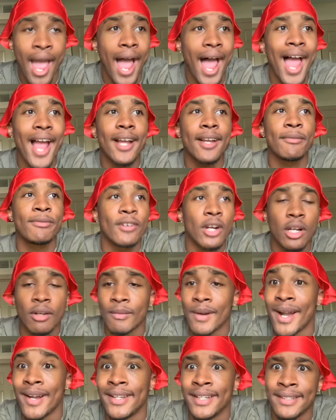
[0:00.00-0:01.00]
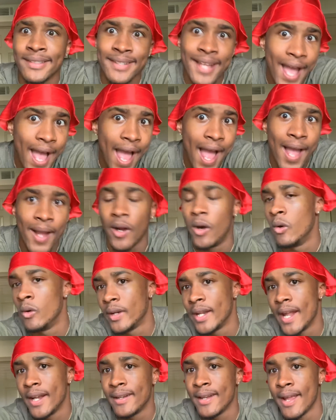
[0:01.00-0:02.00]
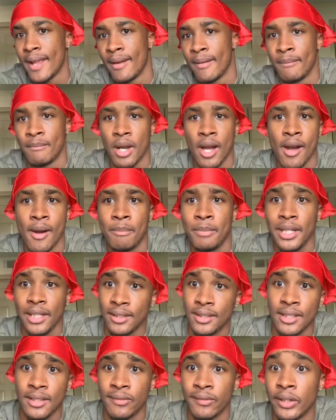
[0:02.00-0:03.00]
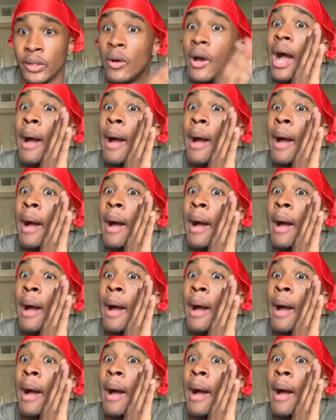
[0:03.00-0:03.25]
I could fuck around and die on that damn PT field.